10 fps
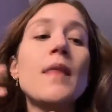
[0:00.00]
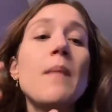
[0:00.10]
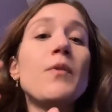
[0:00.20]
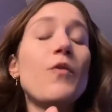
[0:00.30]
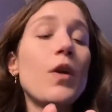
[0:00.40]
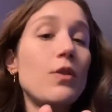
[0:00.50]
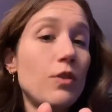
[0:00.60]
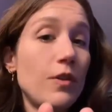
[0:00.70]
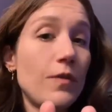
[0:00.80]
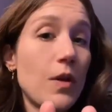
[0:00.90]
Then before you
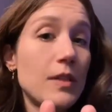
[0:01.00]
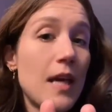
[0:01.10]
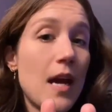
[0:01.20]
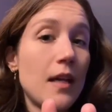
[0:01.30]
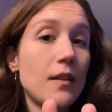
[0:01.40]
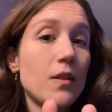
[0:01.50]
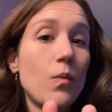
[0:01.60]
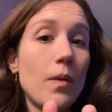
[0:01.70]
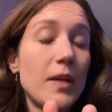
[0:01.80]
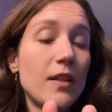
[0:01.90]
do the float tank, the
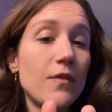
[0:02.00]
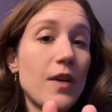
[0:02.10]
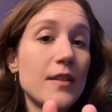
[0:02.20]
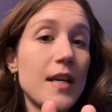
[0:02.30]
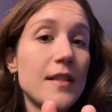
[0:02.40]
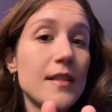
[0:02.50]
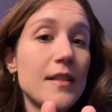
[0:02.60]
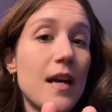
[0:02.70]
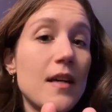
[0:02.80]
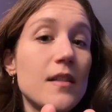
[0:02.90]
woman at the front desk
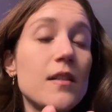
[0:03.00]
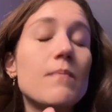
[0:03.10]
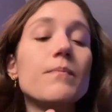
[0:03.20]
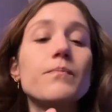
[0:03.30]
says,